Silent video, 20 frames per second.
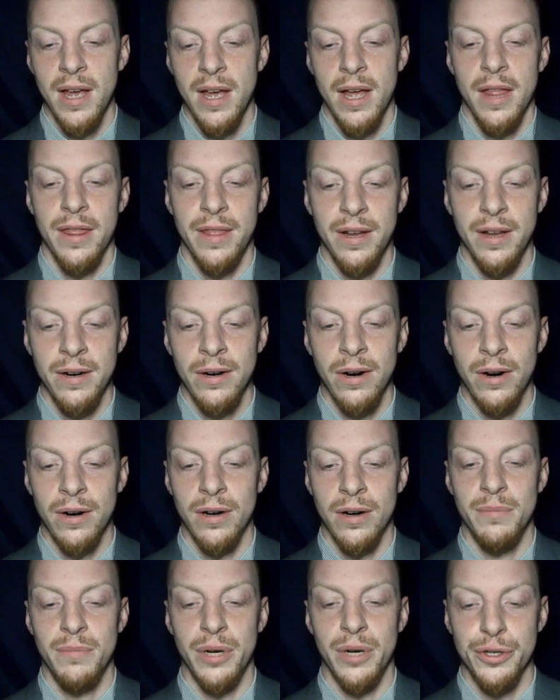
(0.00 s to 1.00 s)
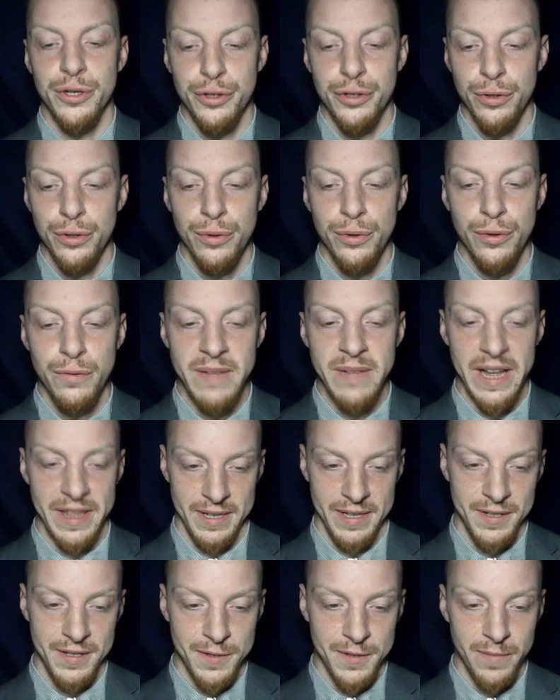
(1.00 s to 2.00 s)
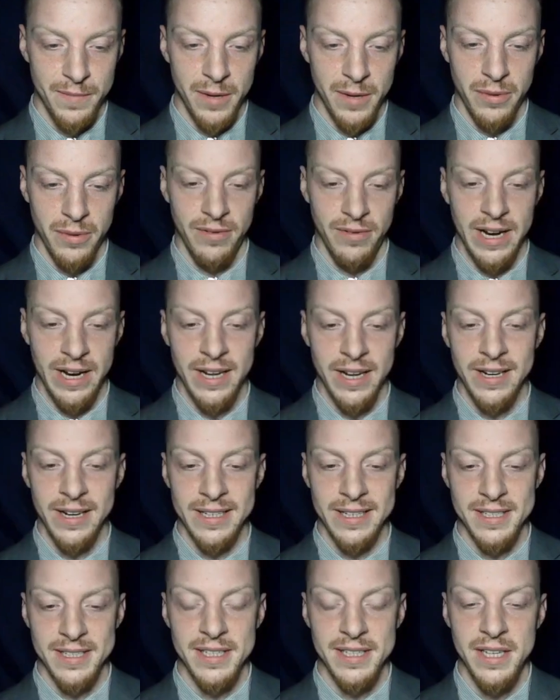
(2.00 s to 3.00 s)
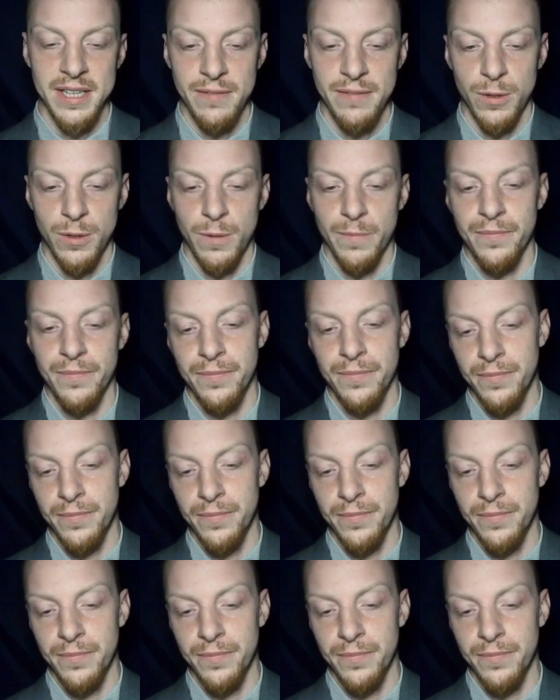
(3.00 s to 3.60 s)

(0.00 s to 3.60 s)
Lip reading: There are but two methods of providing against this evil.